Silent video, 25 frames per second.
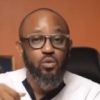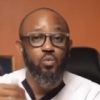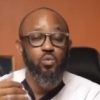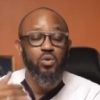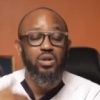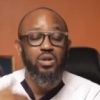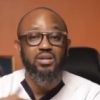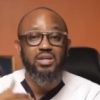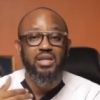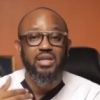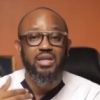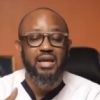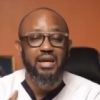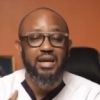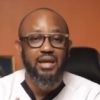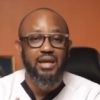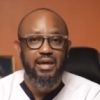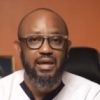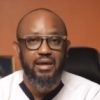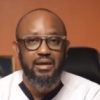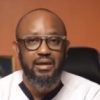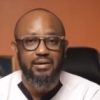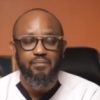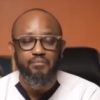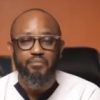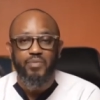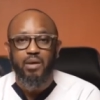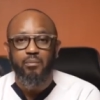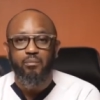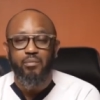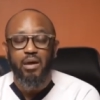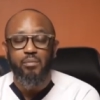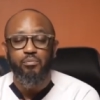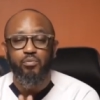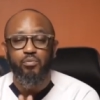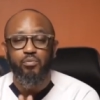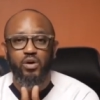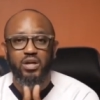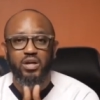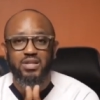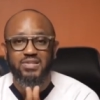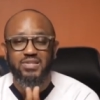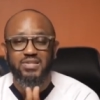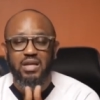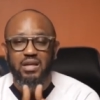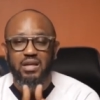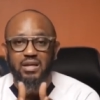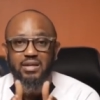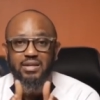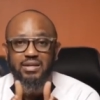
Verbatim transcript: will get ahead. My point is